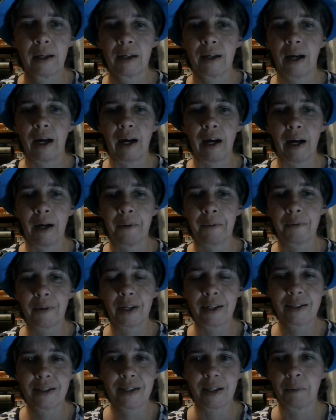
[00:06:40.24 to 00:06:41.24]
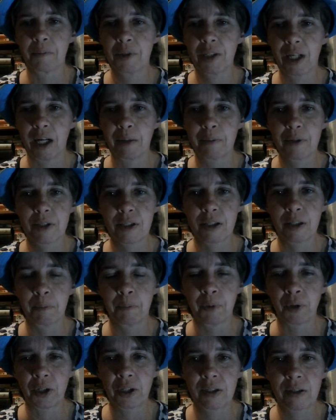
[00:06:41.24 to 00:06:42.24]
And sometimes the
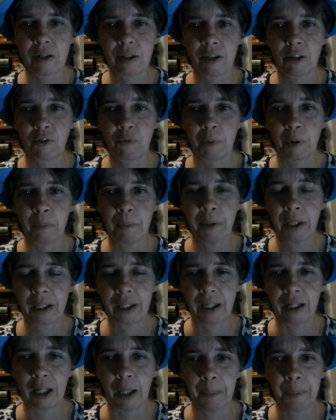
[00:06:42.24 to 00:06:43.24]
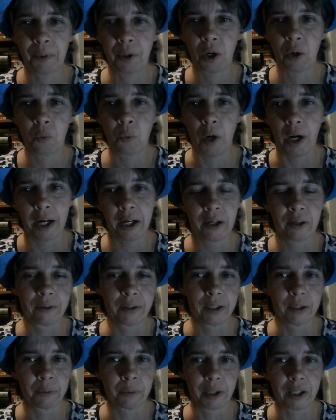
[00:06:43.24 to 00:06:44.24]
books that you've been picking up are why you're
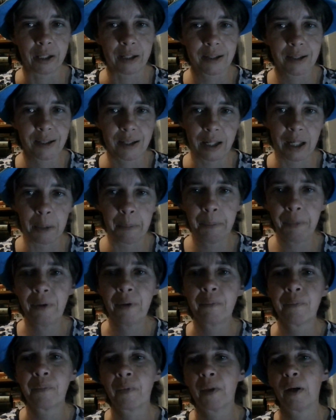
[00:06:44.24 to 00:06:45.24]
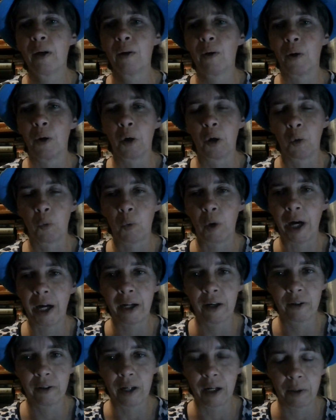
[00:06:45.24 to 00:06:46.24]
in a reading slump, or why
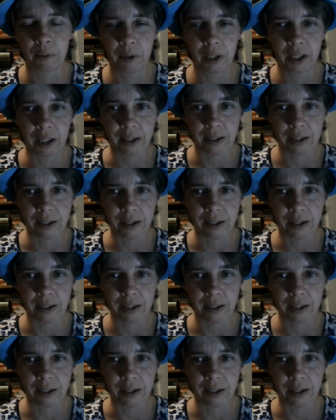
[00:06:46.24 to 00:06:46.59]
you're not reading